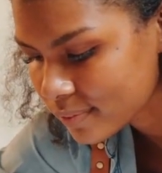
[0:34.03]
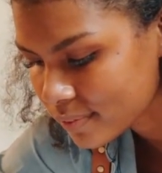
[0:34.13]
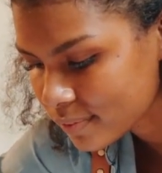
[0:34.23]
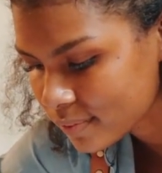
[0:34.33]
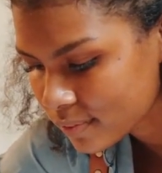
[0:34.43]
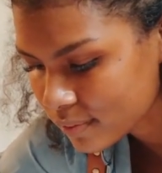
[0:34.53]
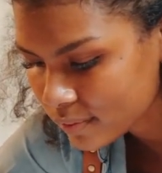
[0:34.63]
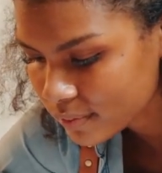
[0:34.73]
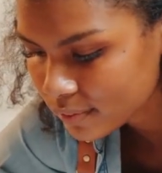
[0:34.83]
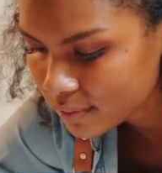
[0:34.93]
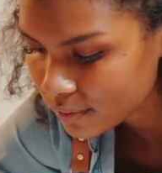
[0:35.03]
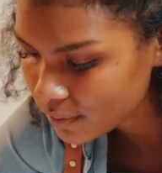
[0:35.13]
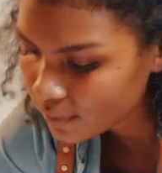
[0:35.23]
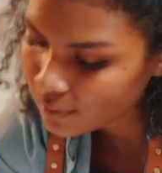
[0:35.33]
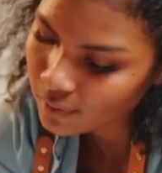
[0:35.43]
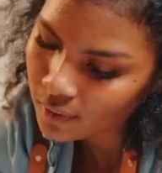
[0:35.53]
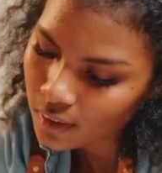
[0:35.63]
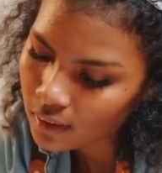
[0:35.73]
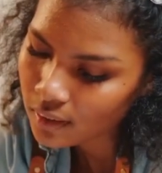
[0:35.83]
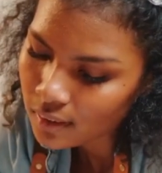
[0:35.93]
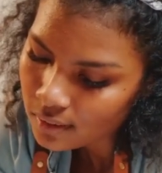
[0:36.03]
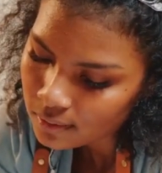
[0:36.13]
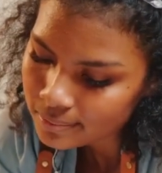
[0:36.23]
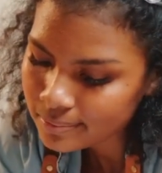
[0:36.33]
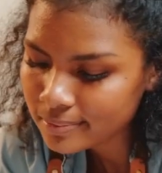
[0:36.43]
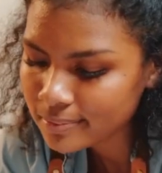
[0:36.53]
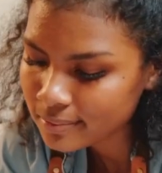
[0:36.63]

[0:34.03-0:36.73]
I get it. I hear it all the time, and I